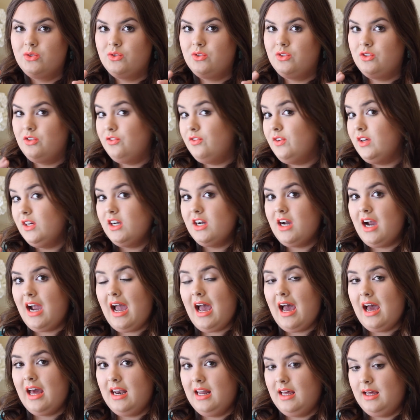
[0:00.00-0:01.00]
to figure out
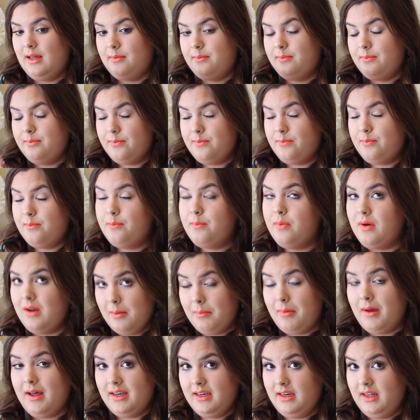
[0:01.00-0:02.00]
how to put
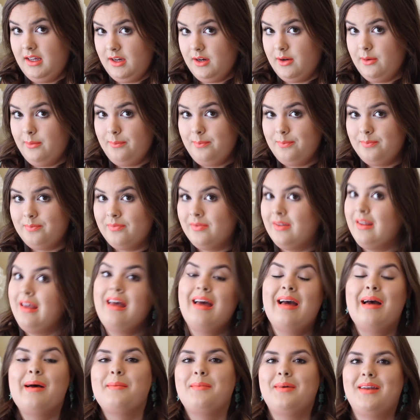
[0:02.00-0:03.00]
a button here,
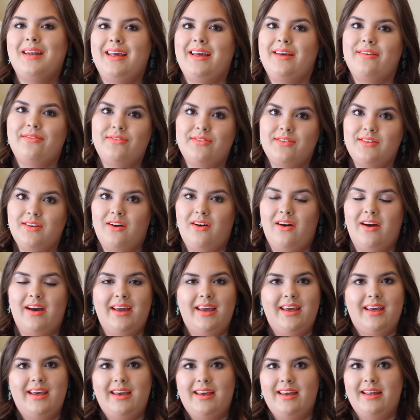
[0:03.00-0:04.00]
but if
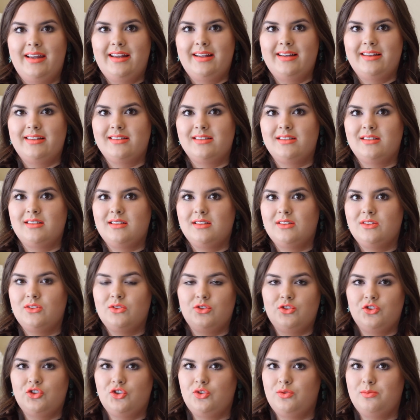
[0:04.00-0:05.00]
not, it is as
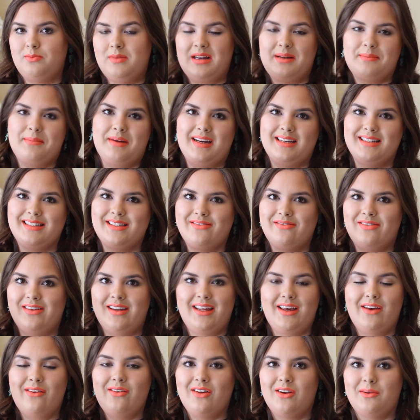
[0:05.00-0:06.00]
soon as you minimize the
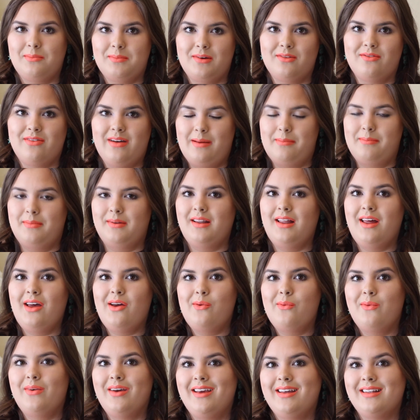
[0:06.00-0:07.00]
video, it'll be right
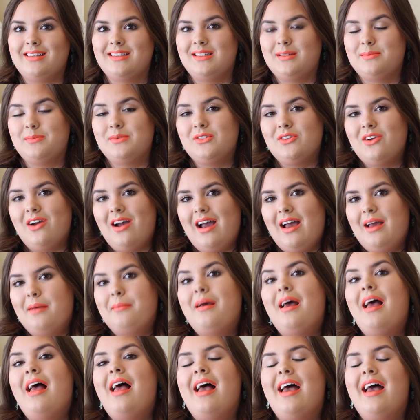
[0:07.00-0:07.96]
below where you can subscribe.